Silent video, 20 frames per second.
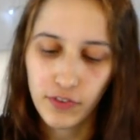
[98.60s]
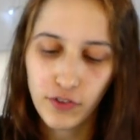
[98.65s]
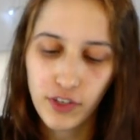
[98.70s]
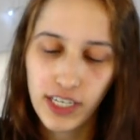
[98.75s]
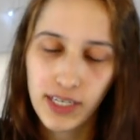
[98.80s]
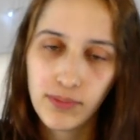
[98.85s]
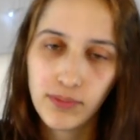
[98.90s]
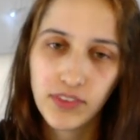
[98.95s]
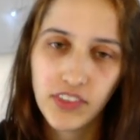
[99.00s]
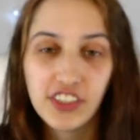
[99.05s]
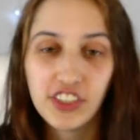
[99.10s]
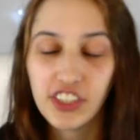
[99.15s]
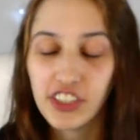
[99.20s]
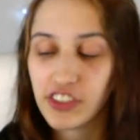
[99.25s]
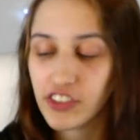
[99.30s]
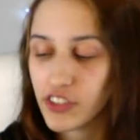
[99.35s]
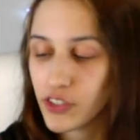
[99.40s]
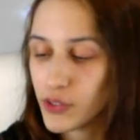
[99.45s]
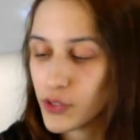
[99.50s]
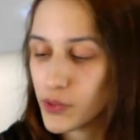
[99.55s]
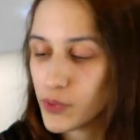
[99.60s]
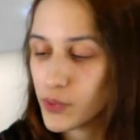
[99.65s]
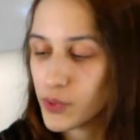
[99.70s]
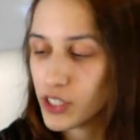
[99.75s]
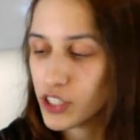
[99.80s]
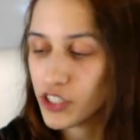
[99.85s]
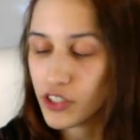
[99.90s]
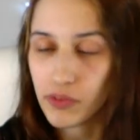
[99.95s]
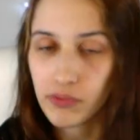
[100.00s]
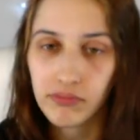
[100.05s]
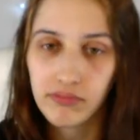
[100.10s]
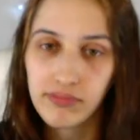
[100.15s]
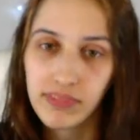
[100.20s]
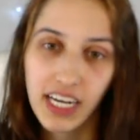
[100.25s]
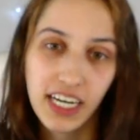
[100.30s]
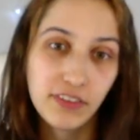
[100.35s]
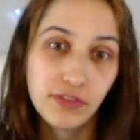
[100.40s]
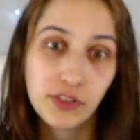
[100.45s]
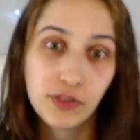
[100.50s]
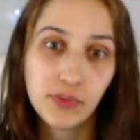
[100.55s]
grams just so you don't
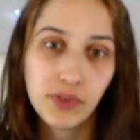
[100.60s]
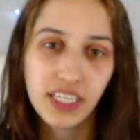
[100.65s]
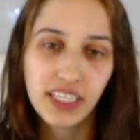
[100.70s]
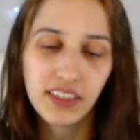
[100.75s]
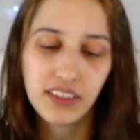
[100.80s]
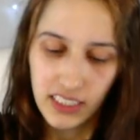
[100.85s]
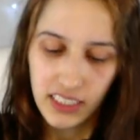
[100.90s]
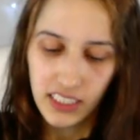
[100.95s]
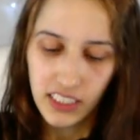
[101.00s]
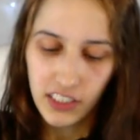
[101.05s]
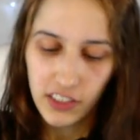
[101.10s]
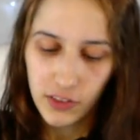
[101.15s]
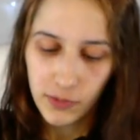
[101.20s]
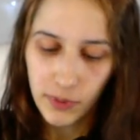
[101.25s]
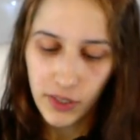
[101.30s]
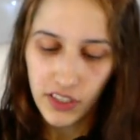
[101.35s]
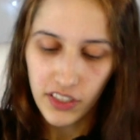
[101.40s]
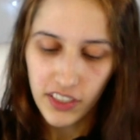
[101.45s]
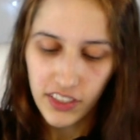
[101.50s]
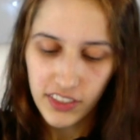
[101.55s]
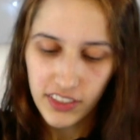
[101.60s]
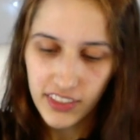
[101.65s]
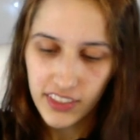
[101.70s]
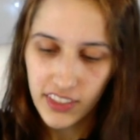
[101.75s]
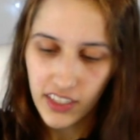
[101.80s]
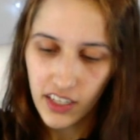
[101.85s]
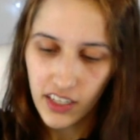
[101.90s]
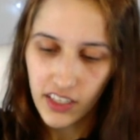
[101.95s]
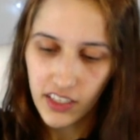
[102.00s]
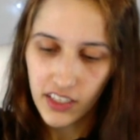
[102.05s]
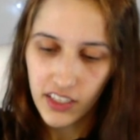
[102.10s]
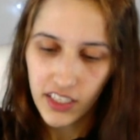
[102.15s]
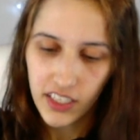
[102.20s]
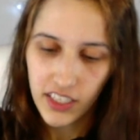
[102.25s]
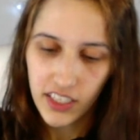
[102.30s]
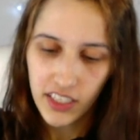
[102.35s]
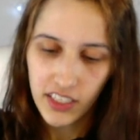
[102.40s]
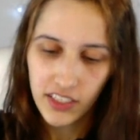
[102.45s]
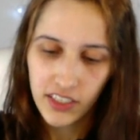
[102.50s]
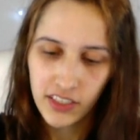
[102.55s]
have to weigh it. These bars
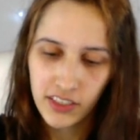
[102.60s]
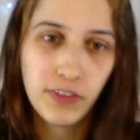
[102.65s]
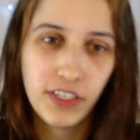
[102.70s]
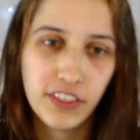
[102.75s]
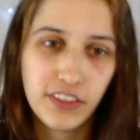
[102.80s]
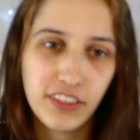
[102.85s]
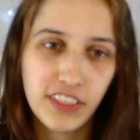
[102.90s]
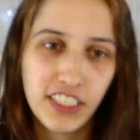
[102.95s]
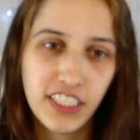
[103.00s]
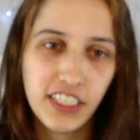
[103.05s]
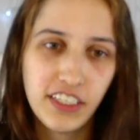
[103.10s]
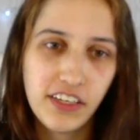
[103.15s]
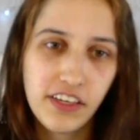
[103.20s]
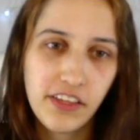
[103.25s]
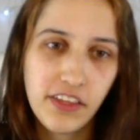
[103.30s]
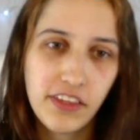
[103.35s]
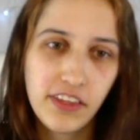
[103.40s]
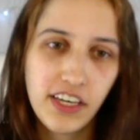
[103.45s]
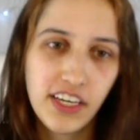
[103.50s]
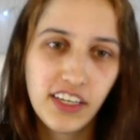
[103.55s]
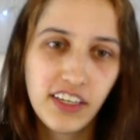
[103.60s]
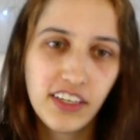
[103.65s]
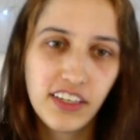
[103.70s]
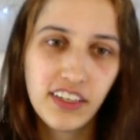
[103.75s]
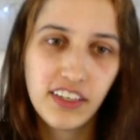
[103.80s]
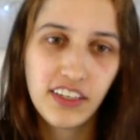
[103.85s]
are fairly thick.